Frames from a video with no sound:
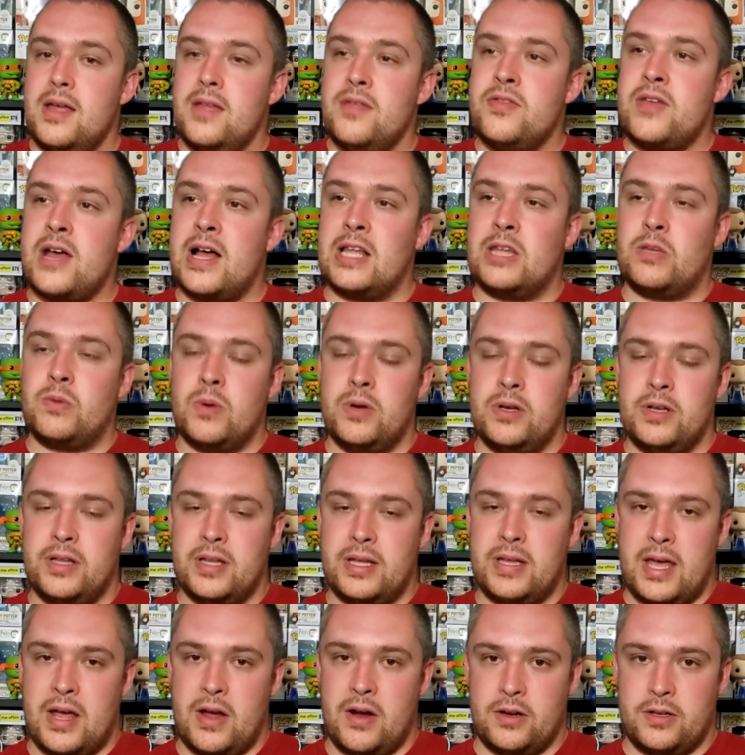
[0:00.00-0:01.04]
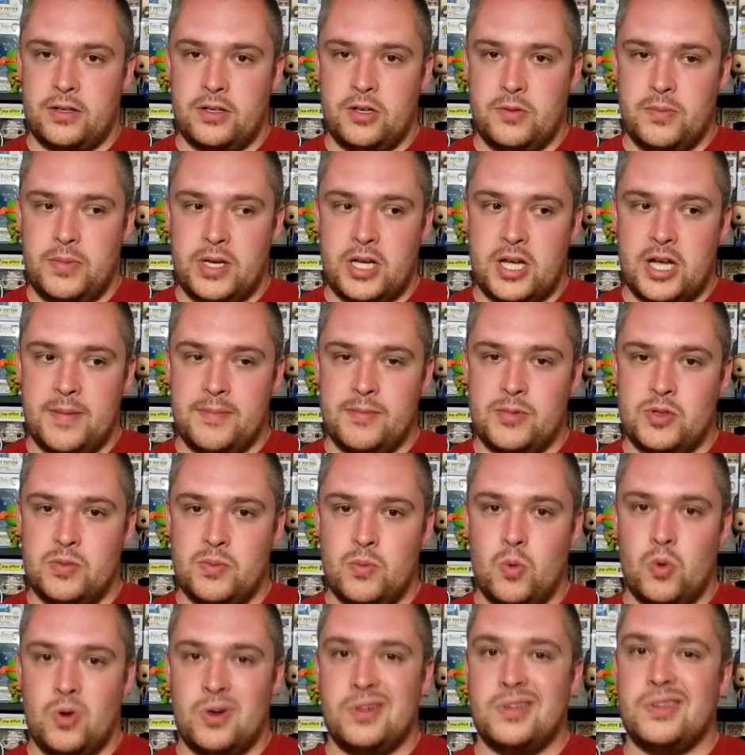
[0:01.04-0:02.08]
that's when the character becomes
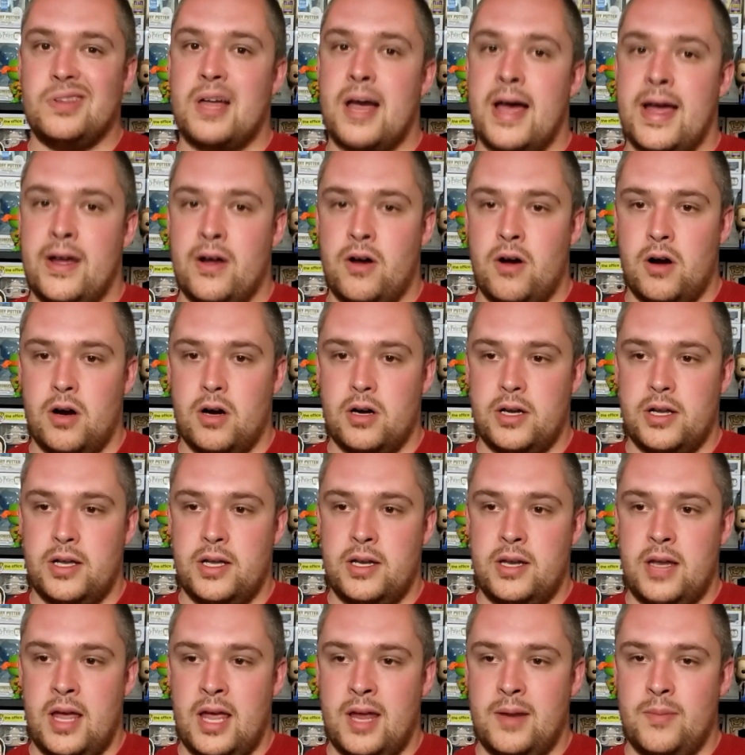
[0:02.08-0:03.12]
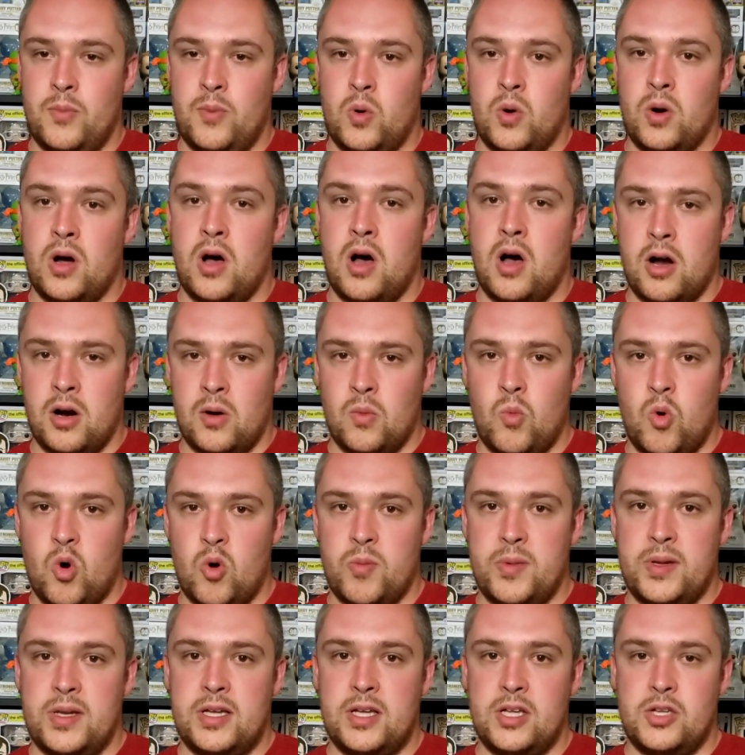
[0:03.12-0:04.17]
more lighthearted and more
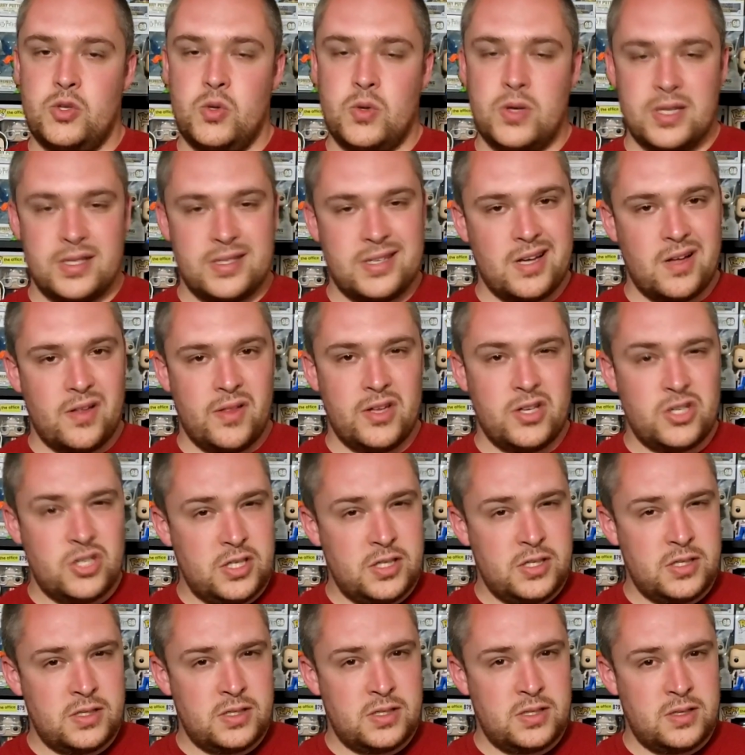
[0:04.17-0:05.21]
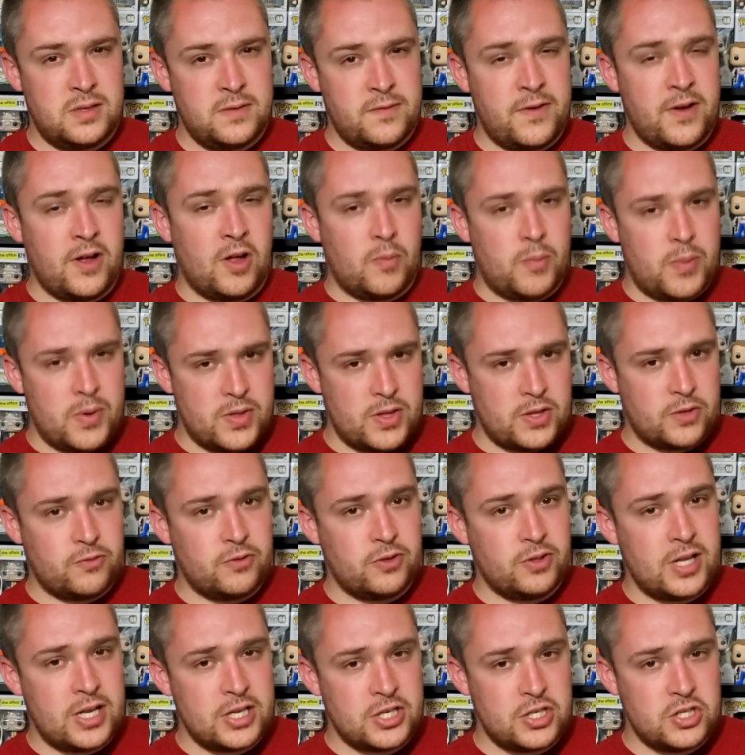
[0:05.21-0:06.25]
heartwarming, because you could tell that she's developing this
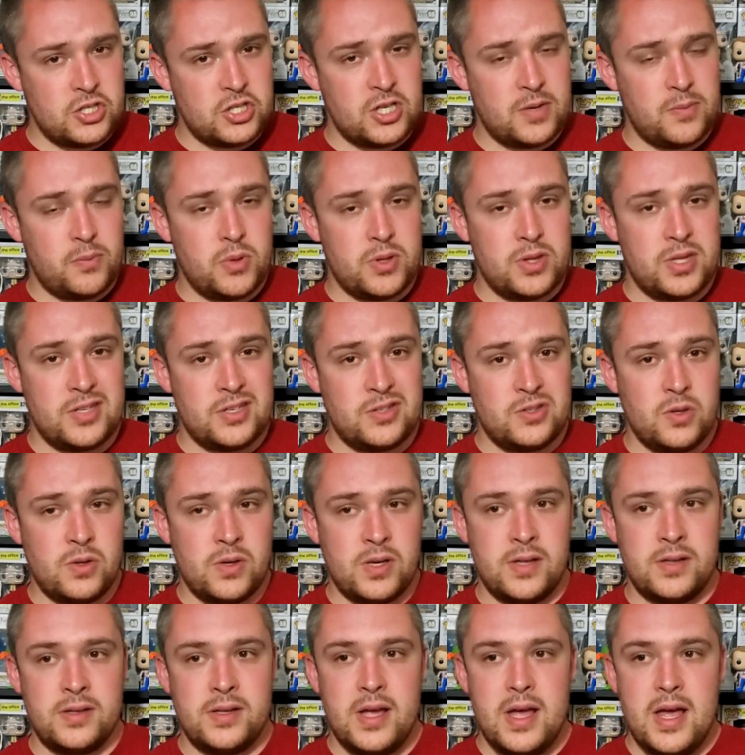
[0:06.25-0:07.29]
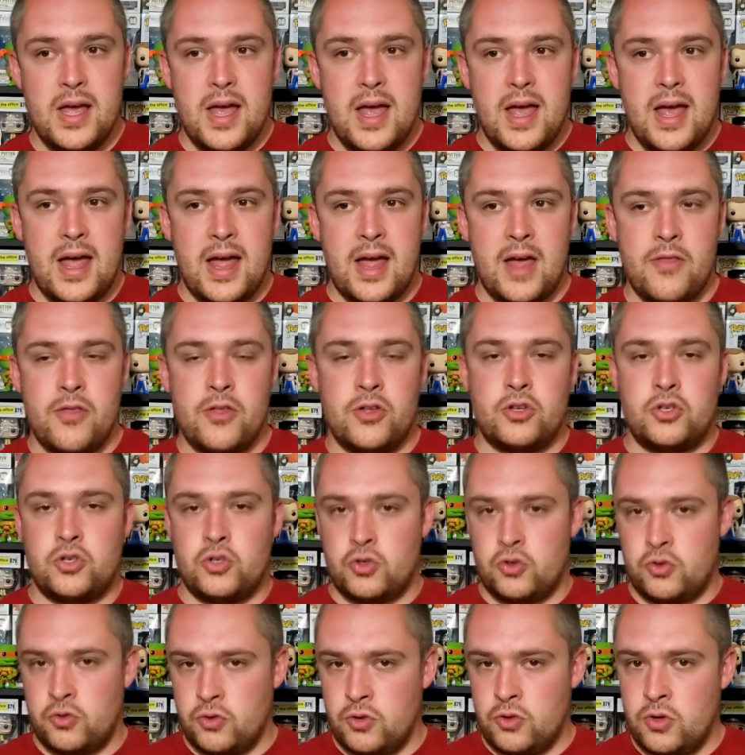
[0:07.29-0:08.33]
relationship with these students and the
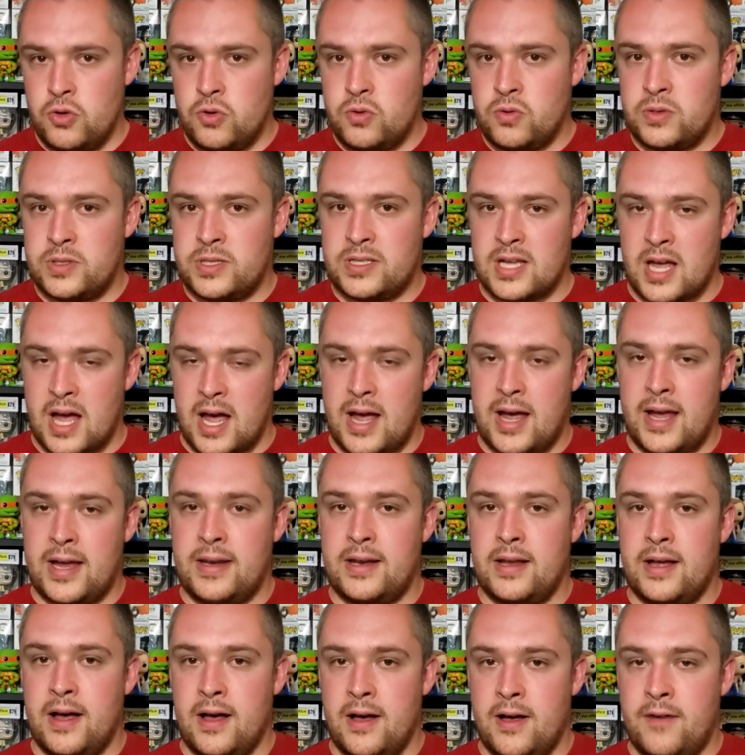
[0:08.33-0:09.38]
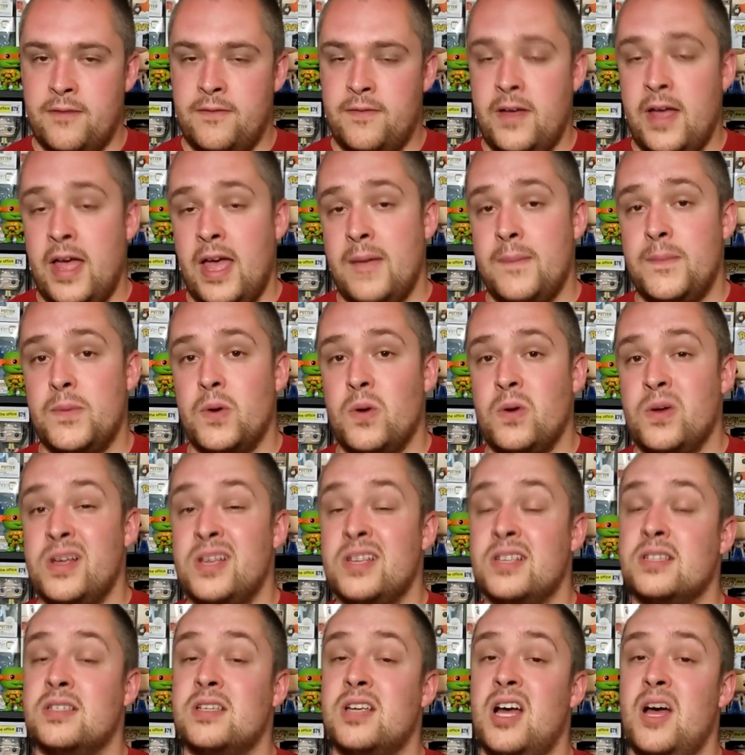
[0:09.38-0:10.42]
true side of April
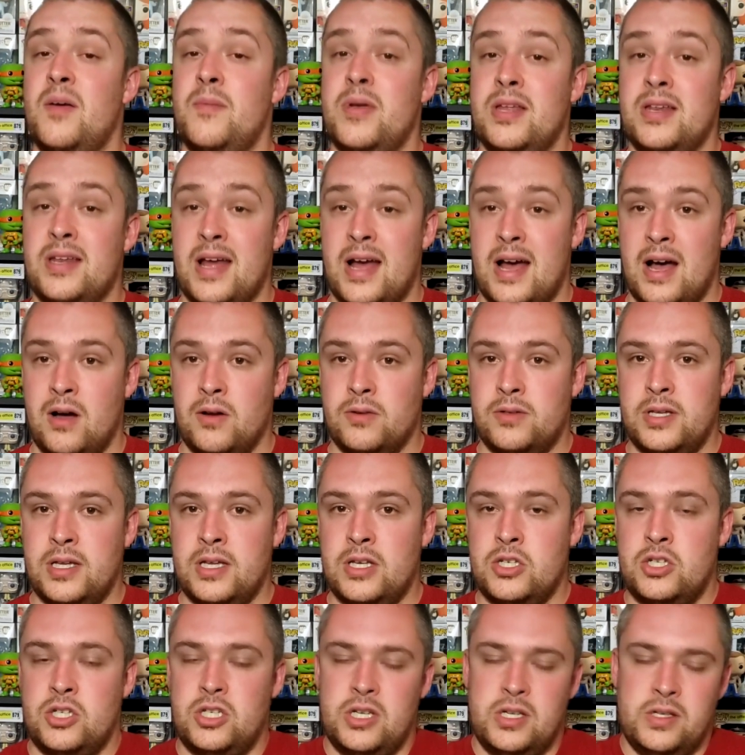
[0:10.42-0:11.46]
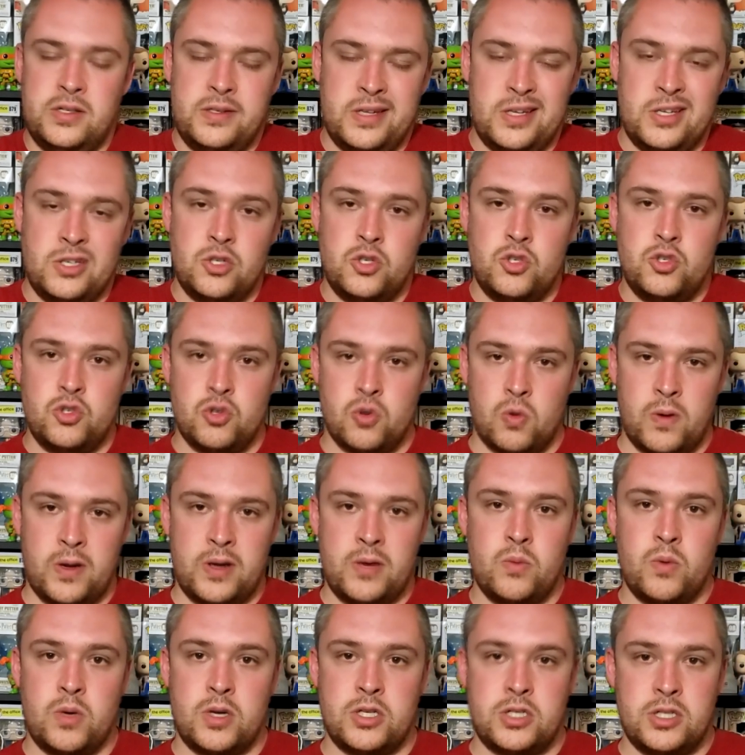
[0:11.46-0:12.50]
is coming out and she's
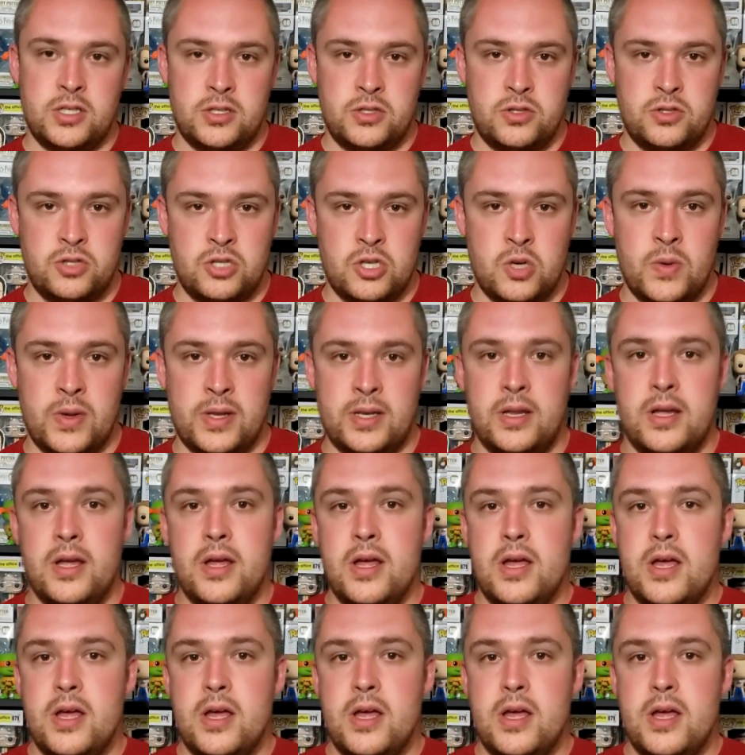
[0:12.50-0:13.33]
enjoying what she's doing.